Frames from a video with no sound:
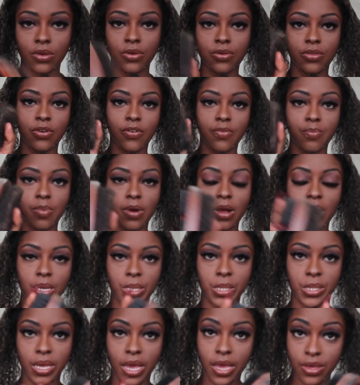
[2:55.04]
your soft
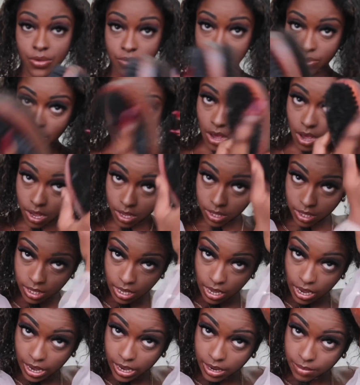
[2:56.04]
brush. I use the hard
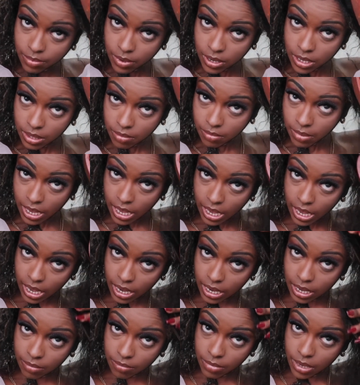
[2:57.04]
side because my
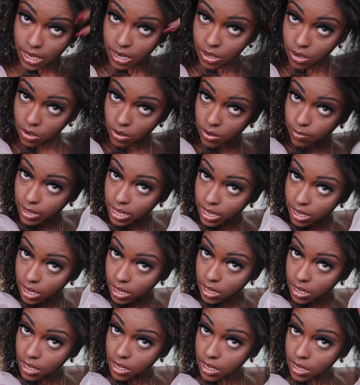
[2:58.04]
hair can be a little bit
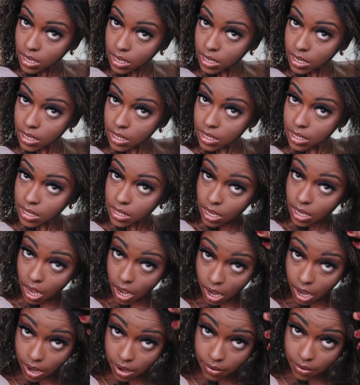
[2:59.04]

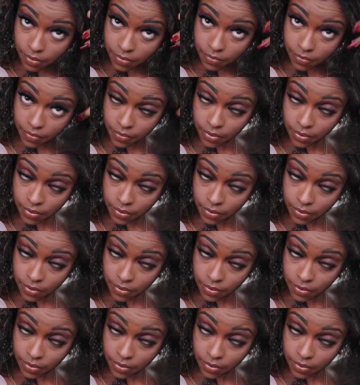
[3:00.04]
tough.